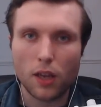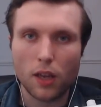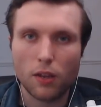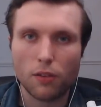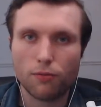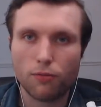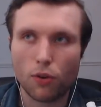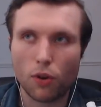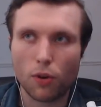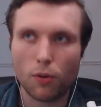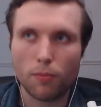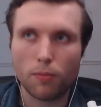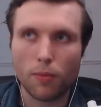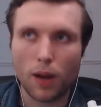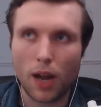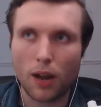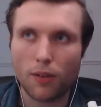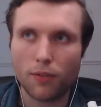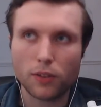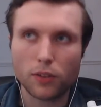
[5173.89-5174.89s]
from
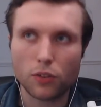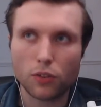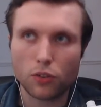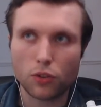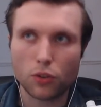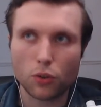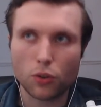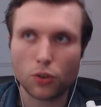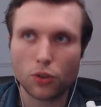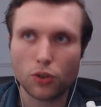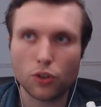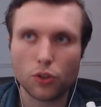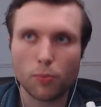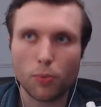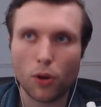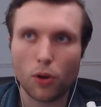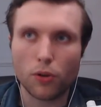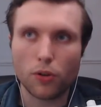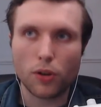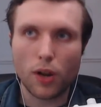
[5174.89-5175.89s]
having discussions
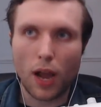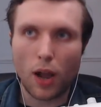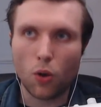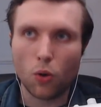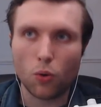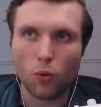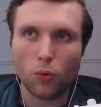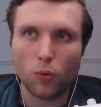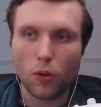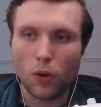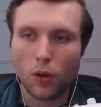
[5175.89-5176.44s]
upon how